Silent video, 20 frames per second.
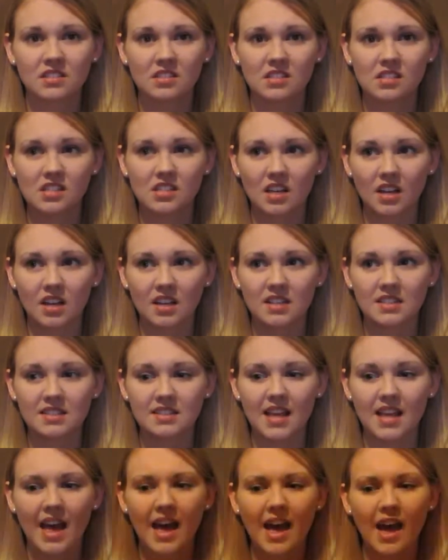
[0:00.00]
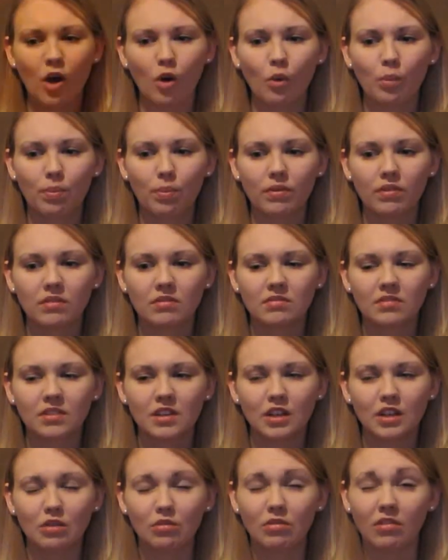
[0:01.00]
does help
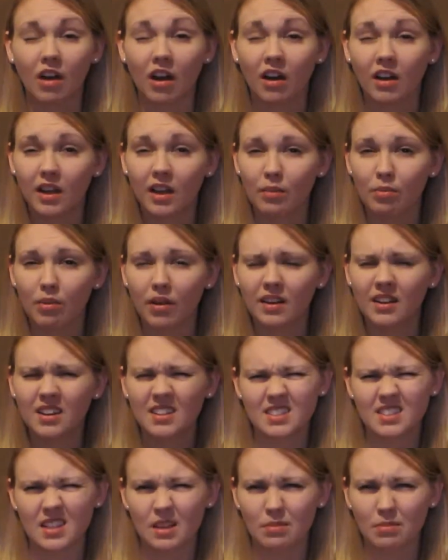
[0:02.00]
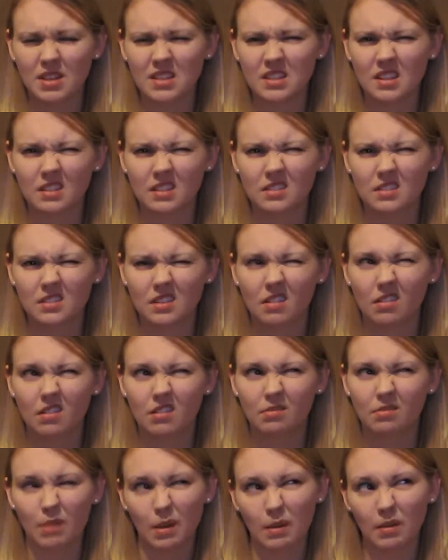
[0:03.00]
you not get pregnant. Does that make sense? Oh,
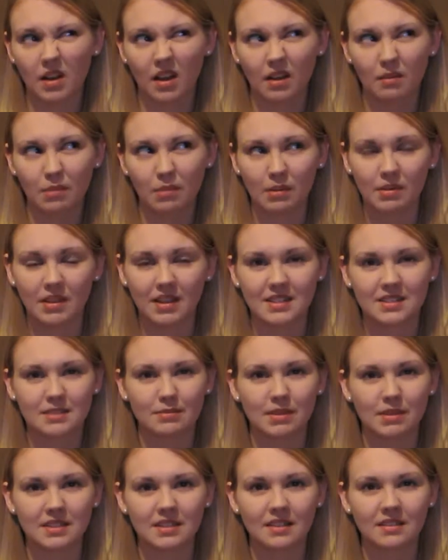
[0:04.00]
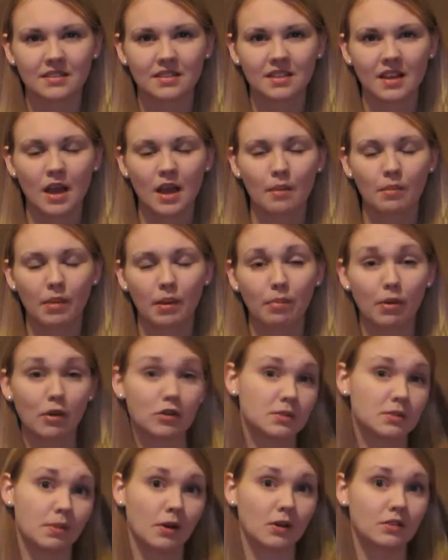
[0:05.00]
maybe not. Maybe that doesn't make sense. But it
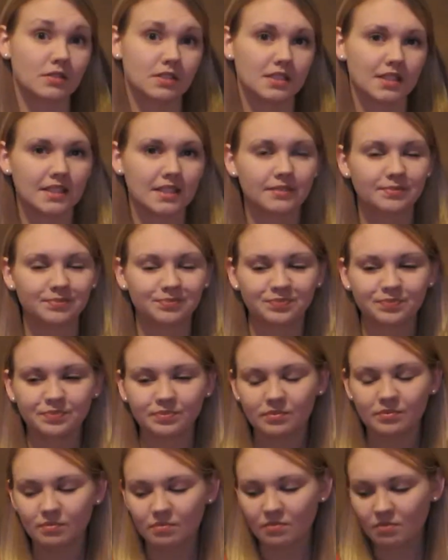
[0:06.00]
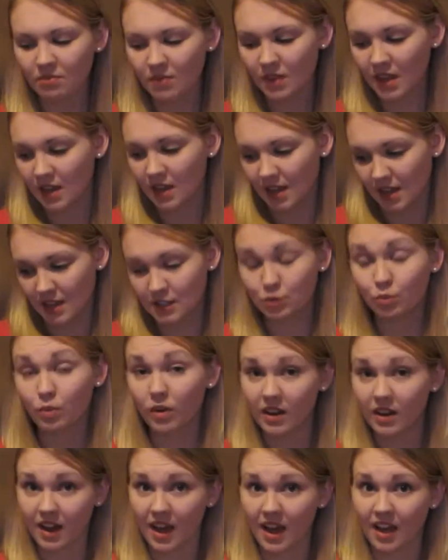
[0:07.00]
postpones it is
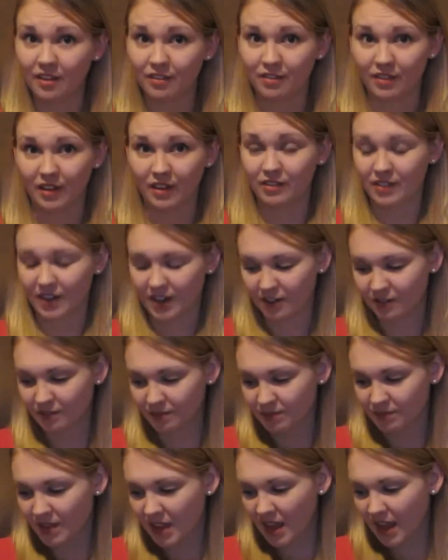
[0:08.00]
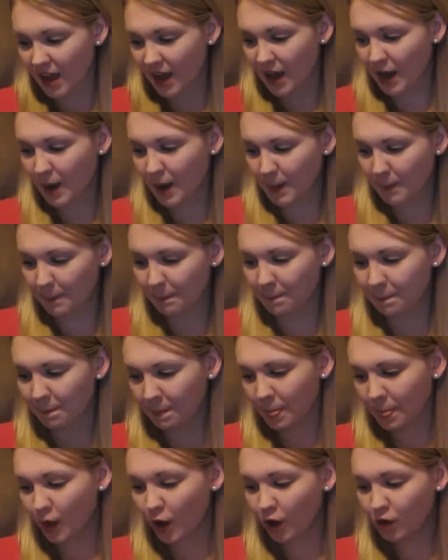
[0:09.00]
what I found out. Um,
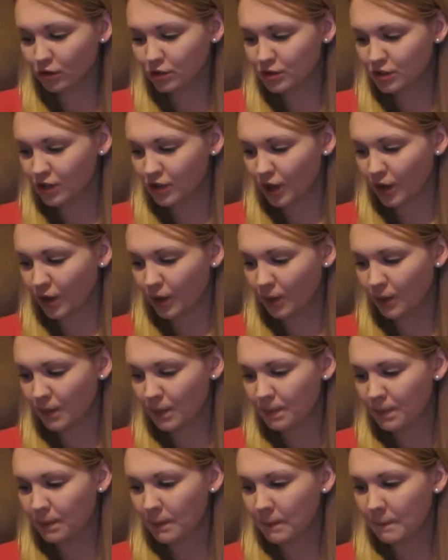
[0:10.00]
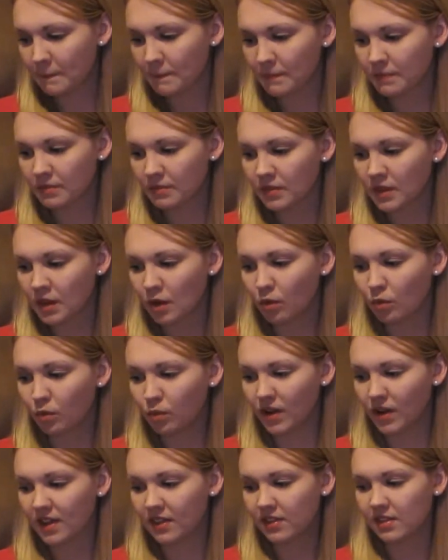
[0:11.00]
also,
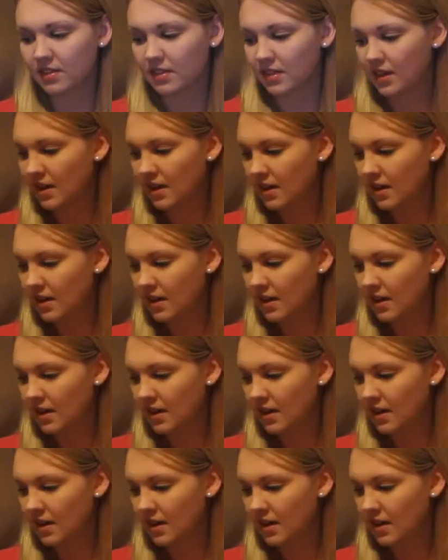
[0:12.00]
with